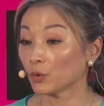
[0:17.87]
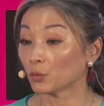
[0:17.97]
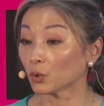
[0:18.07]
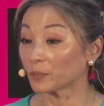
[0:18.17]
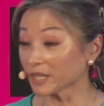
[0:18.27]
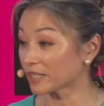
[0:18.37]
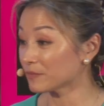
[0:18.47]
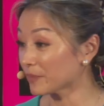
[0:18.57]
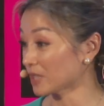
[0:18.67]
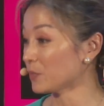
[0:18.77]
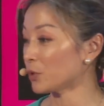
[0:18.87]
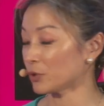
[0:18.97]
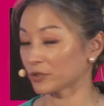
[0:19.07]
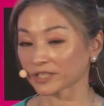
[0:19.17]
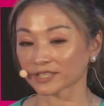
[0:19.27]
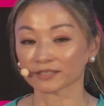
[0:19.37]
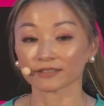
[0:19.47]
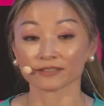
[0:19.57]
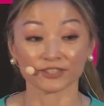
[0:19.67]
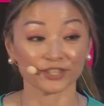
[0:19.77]
will be in menopause
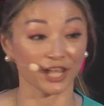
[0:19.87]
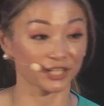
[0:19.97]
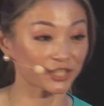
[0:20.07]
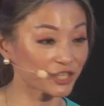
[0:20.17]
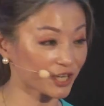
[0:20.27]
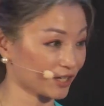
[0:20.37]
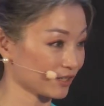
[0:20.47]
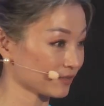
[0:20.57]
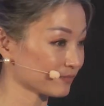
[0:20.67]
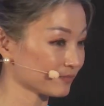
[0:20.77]
next year.